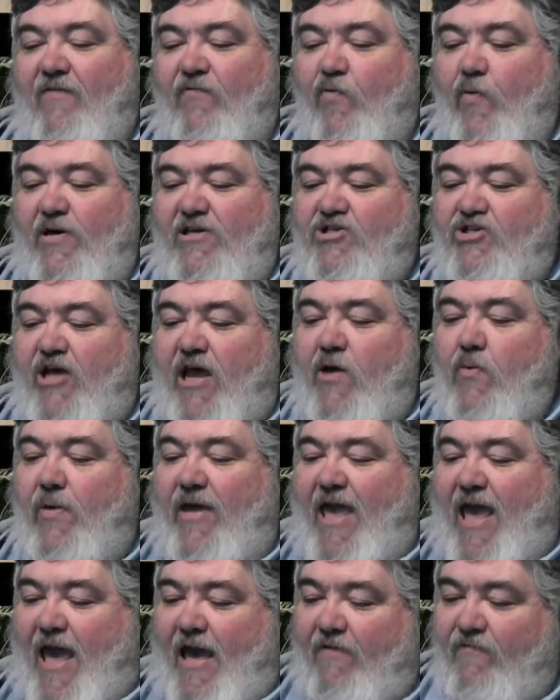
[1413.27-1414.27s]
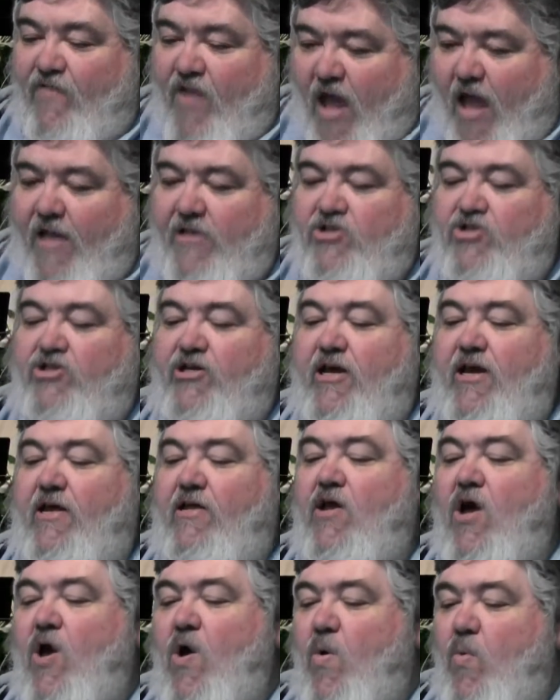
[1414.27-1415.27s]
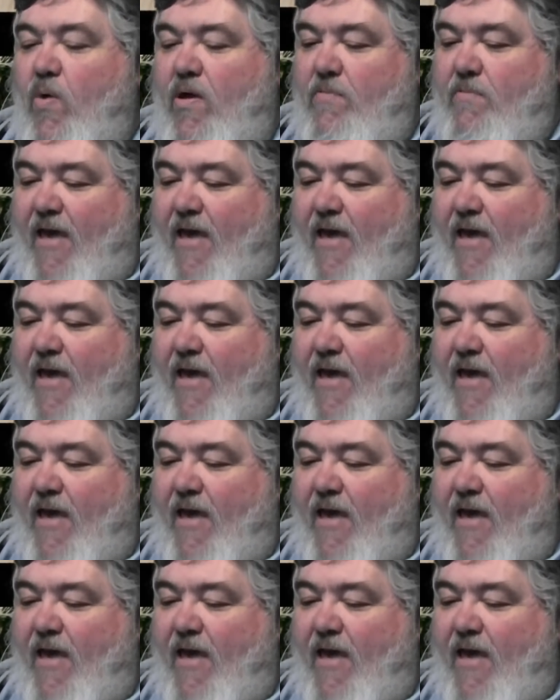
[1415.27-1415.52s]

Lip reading: If we say we have not sinned,